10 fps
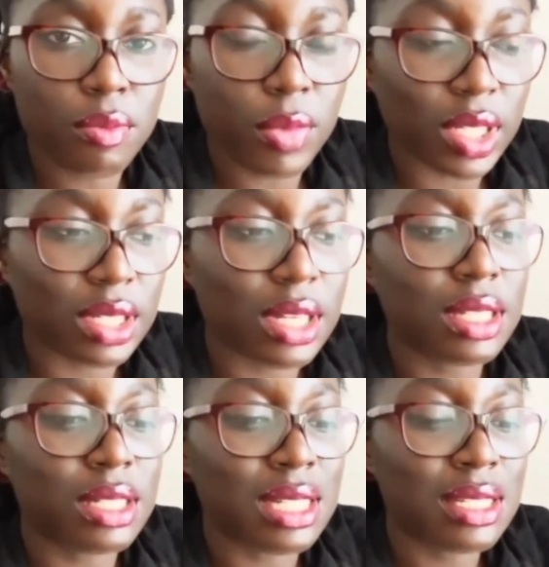But
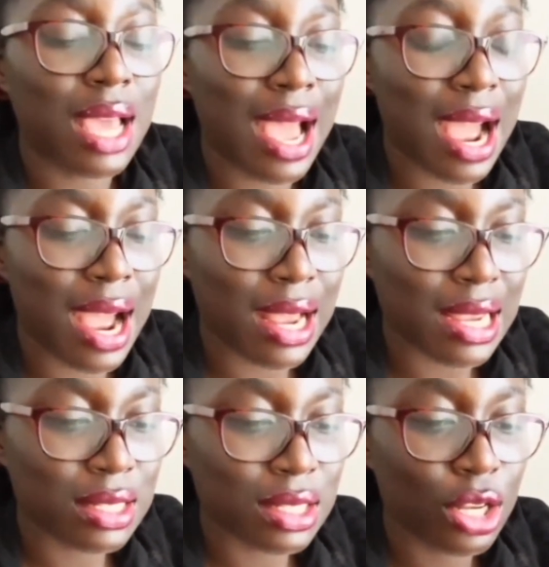this
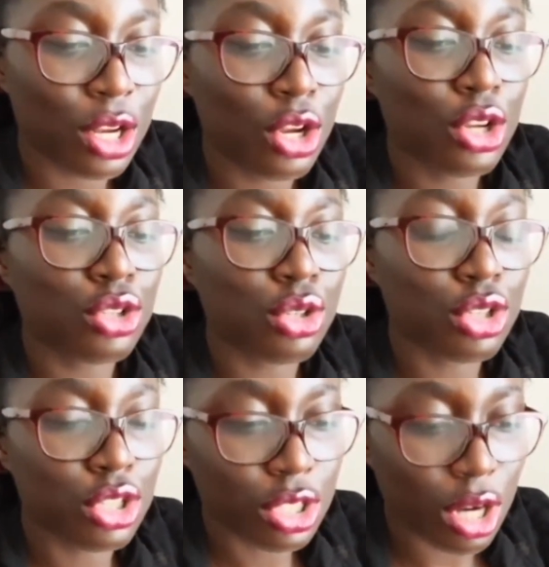has to
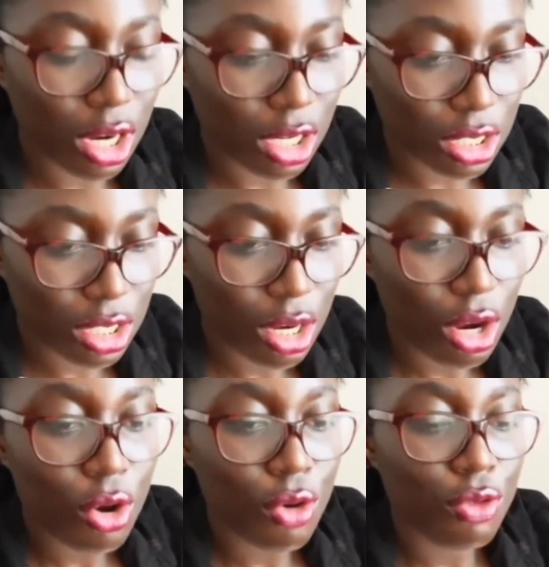start
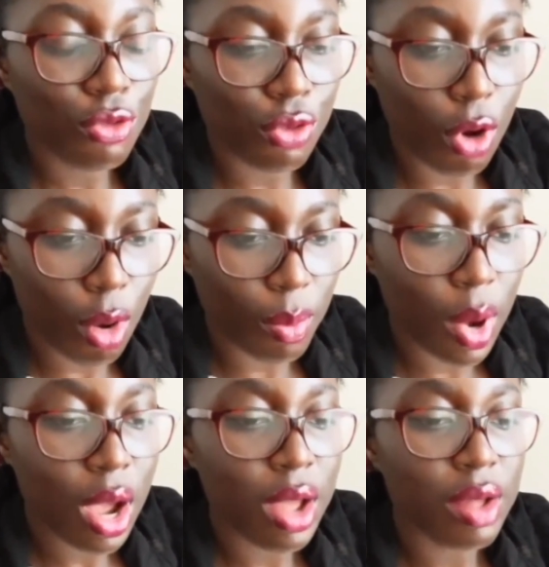from
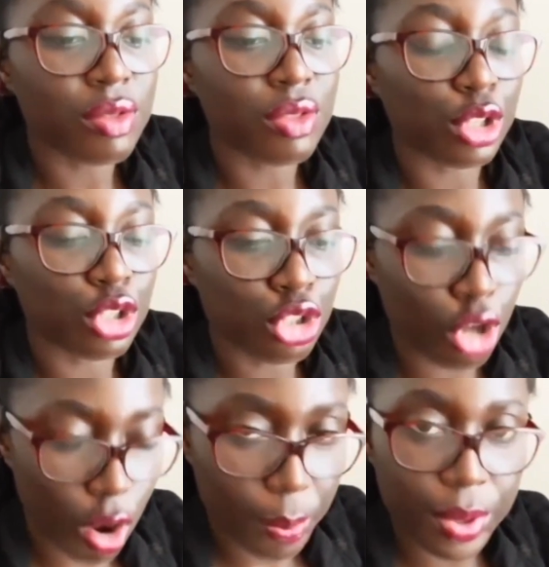the
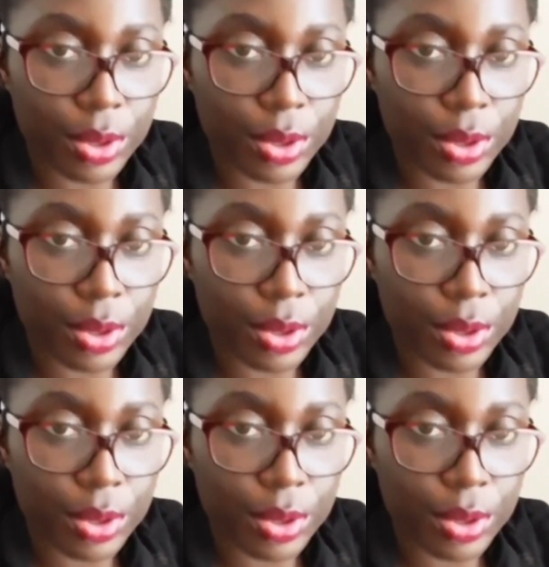top.